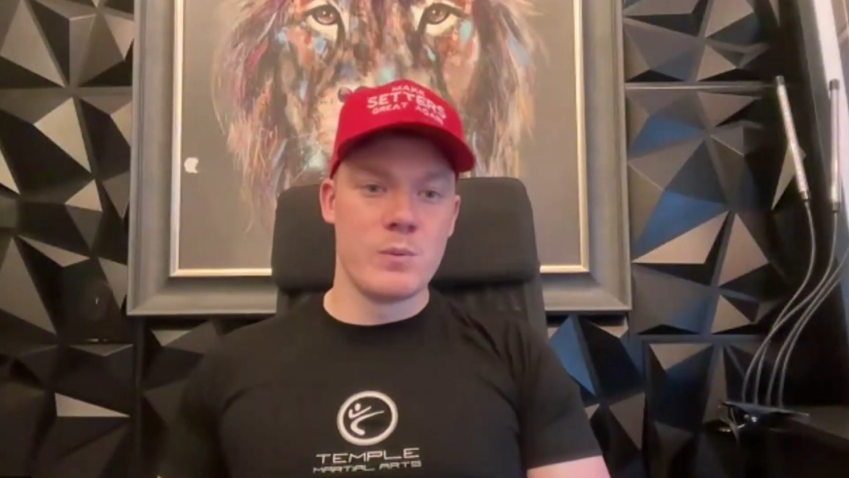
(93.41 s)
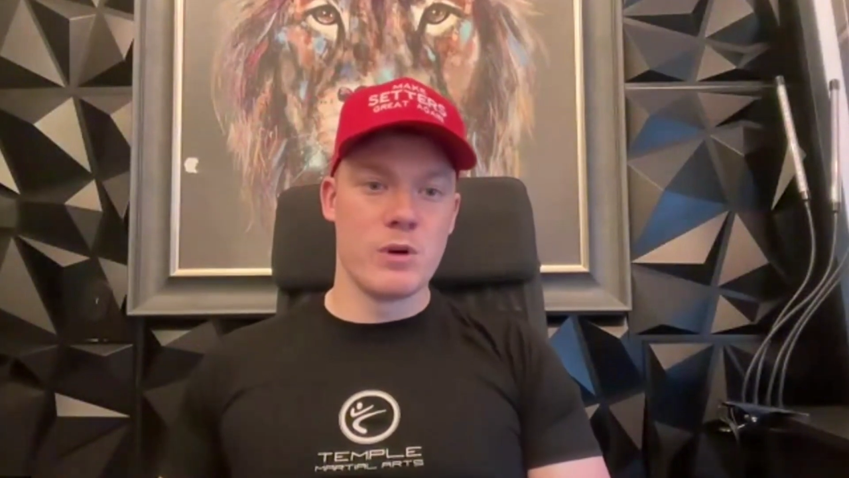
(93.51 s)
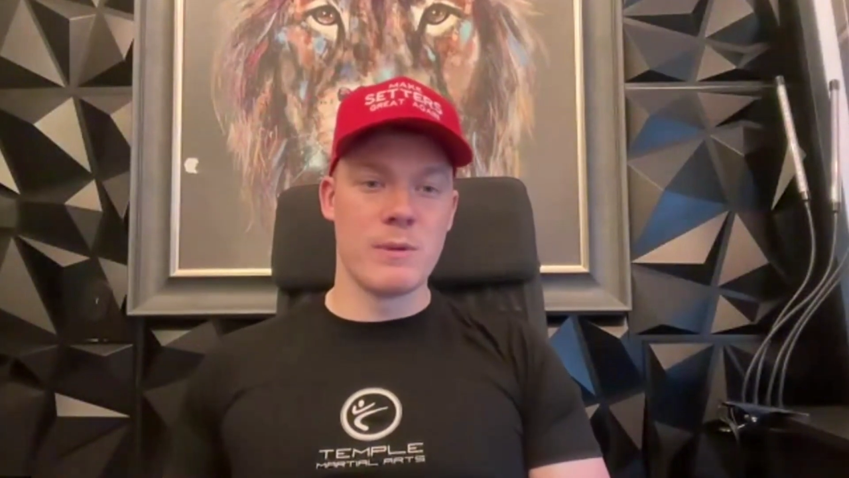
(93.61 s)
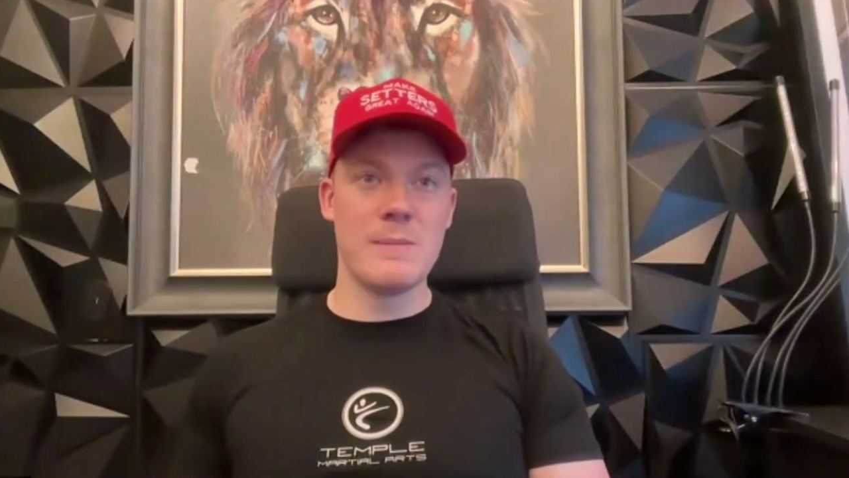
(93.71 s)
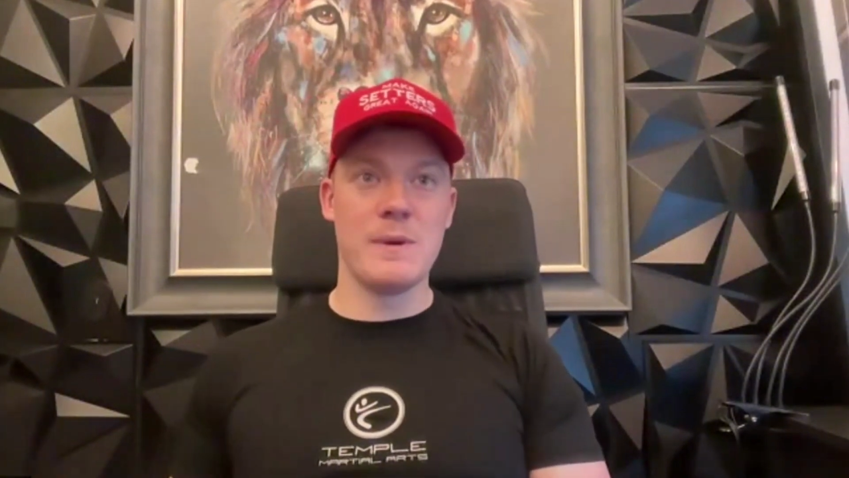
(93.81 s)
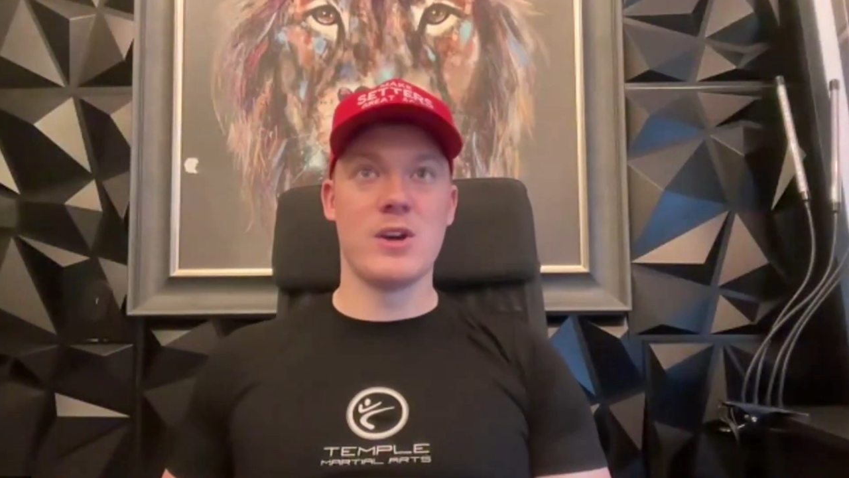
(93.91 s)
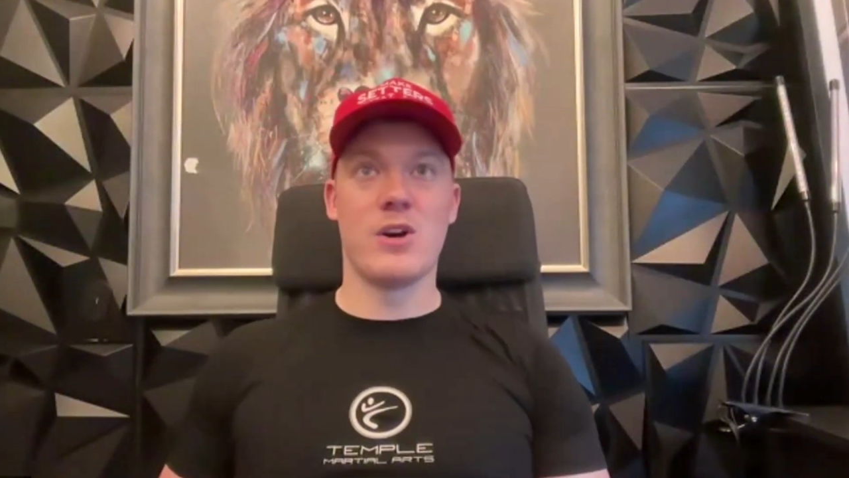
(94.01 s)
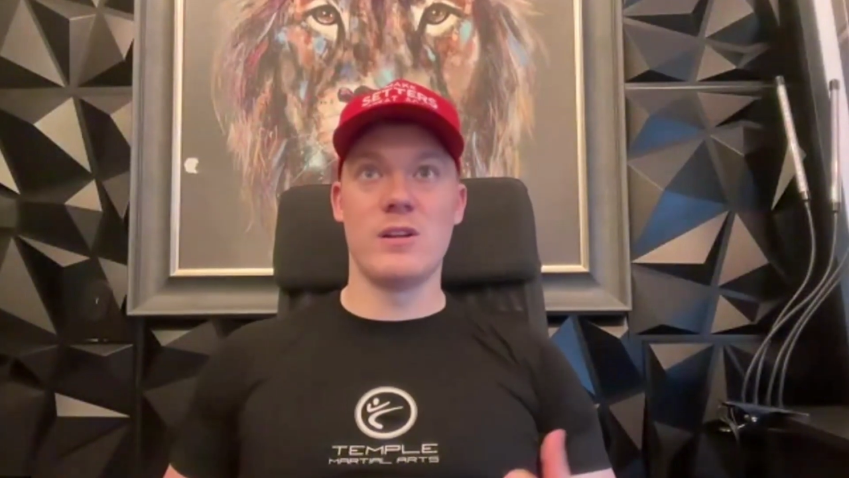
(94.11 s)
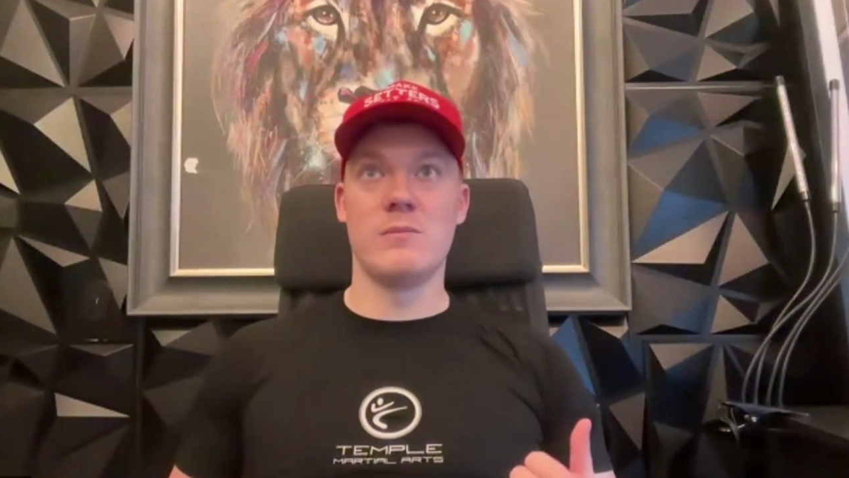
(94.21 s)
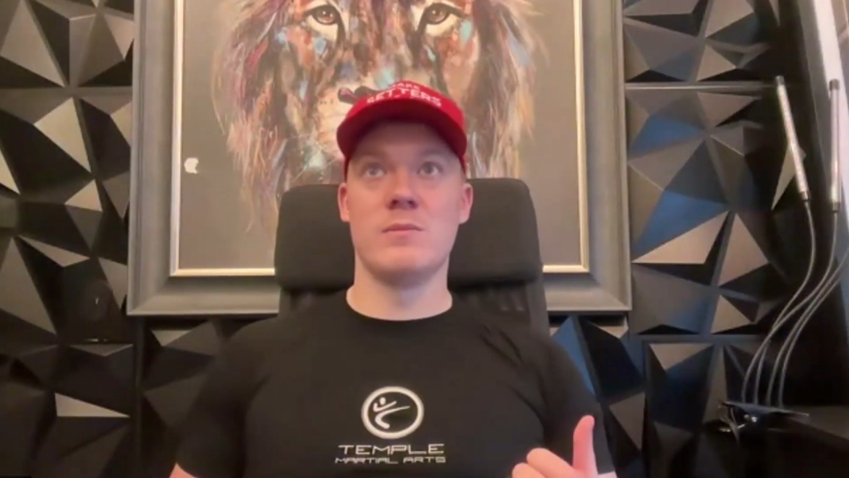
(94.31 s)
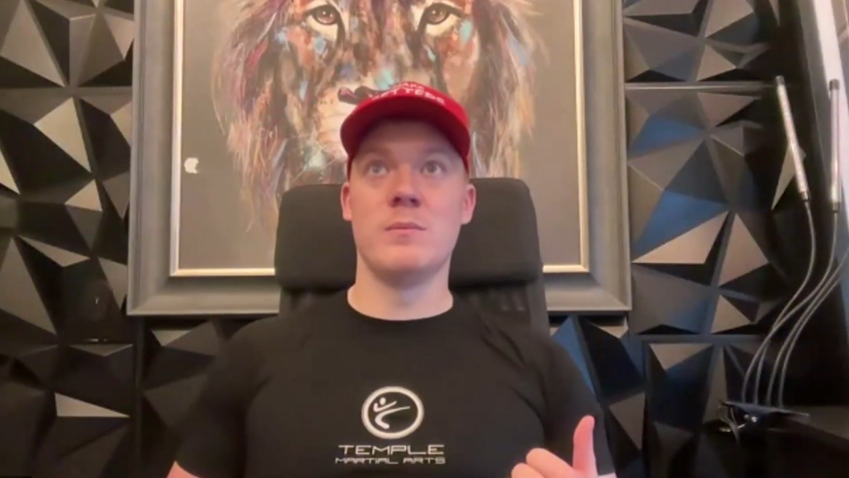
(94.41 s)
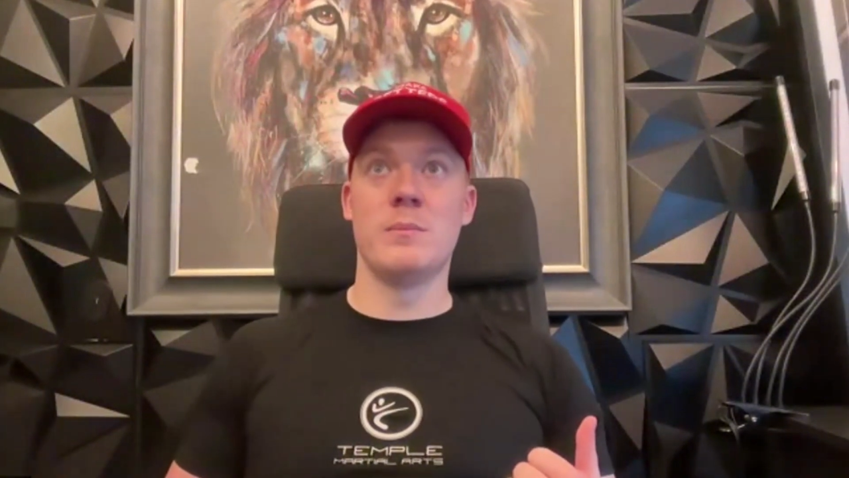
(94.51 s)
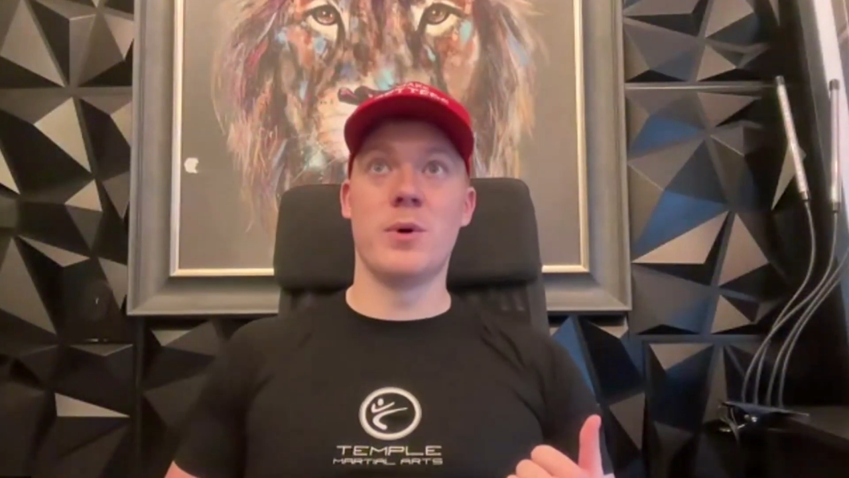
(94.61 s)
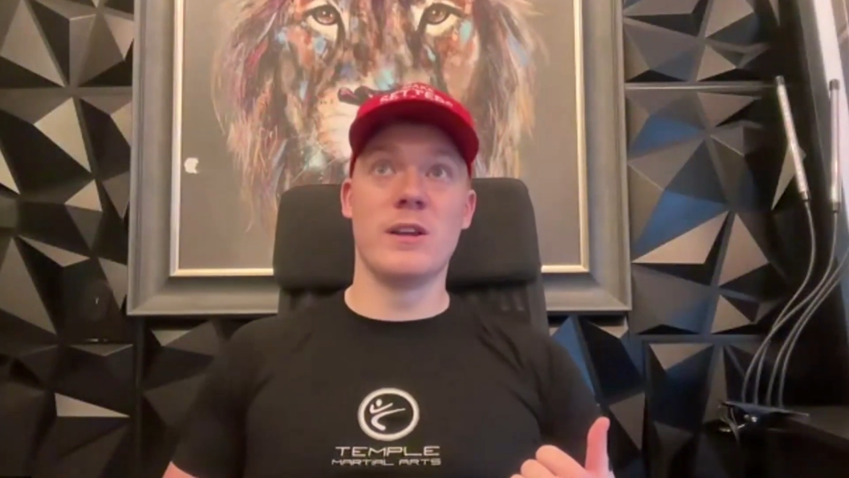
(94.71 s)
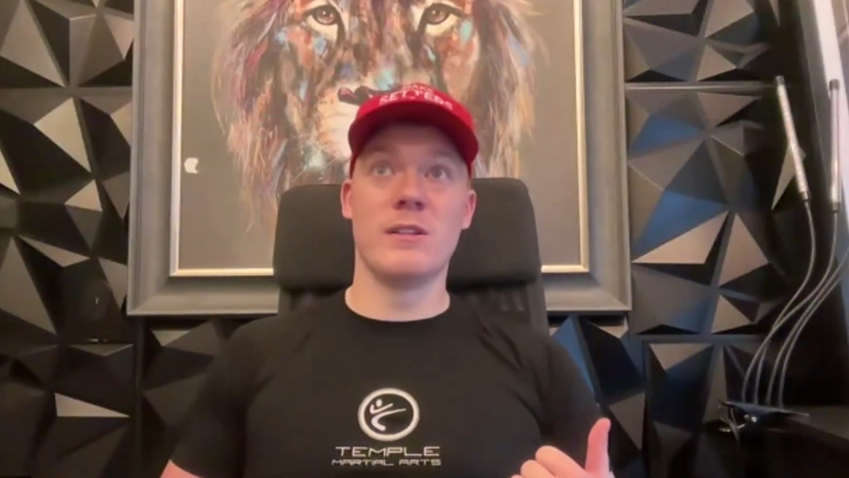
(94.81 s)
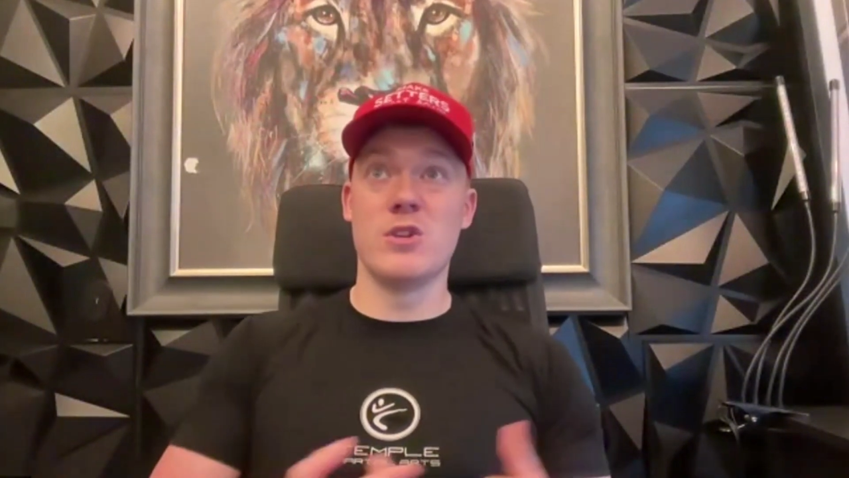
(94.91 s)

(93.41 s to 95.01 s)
Well, maybe I'm putting